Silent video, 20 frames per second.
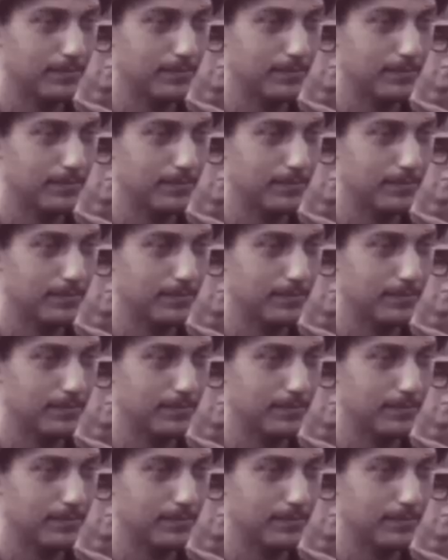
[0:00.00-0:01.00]

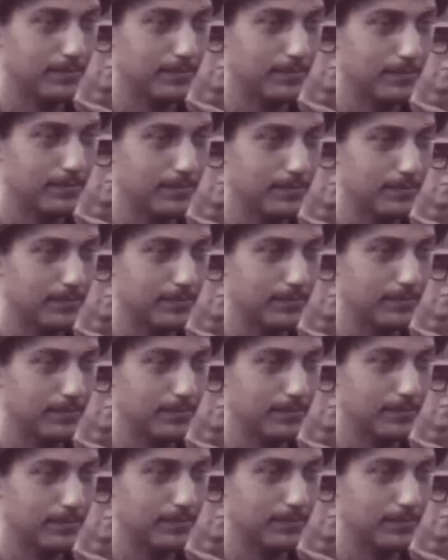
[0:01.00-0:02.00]

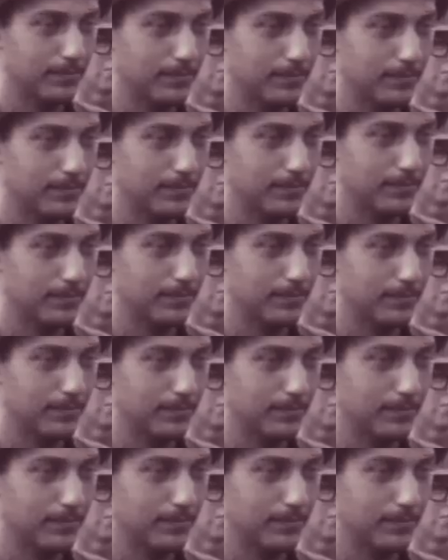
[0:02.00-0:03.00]

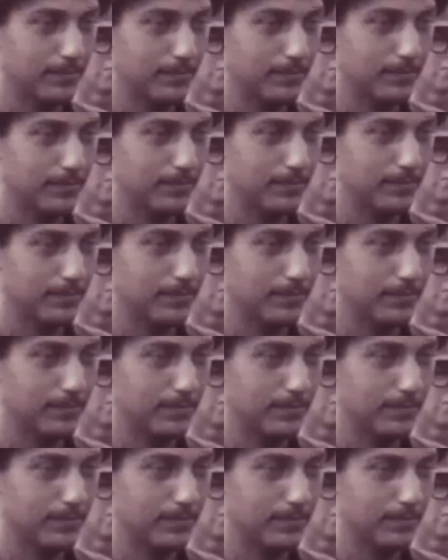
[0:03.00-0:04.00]

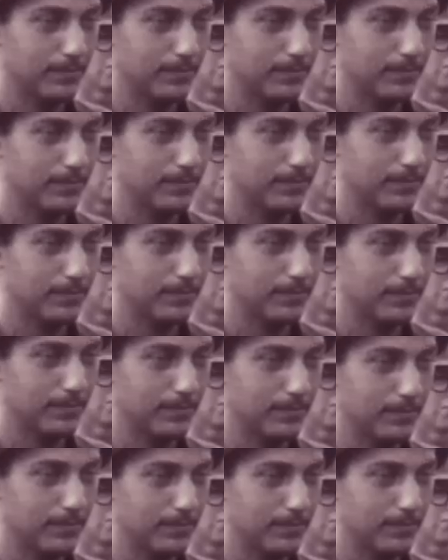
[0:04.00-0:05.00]

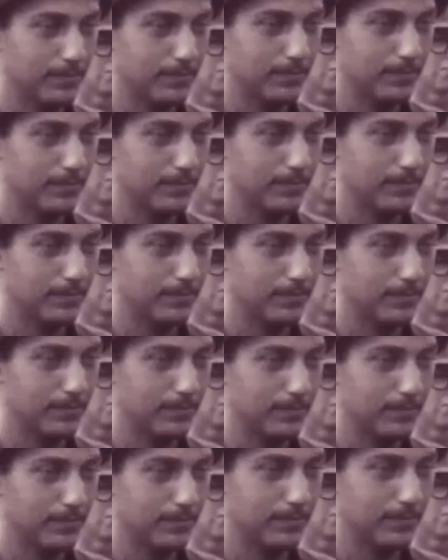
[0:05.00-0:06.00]

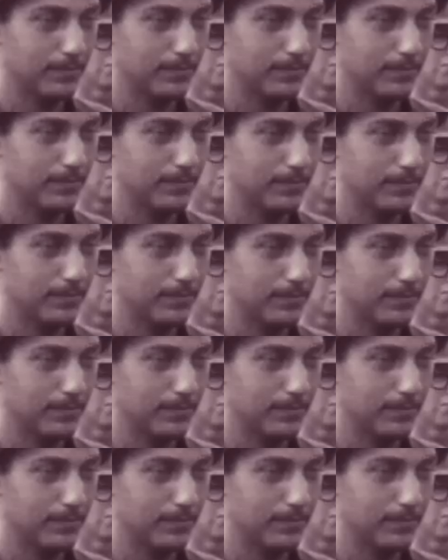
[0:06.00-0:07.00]

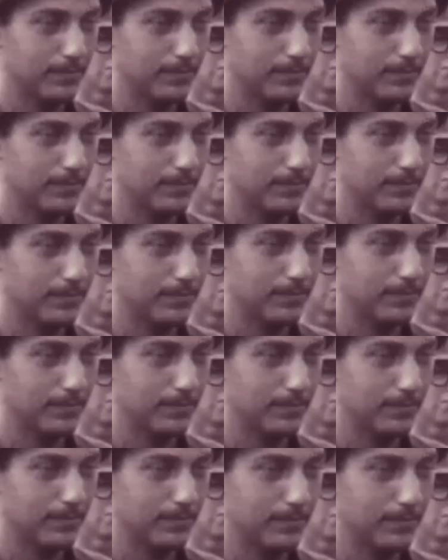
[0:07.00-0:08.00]

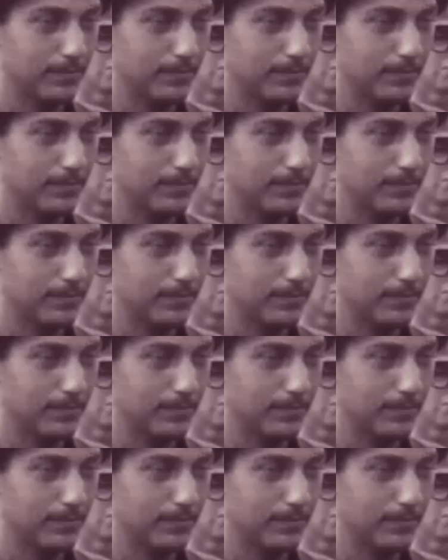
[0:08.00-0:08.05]
(not speaking)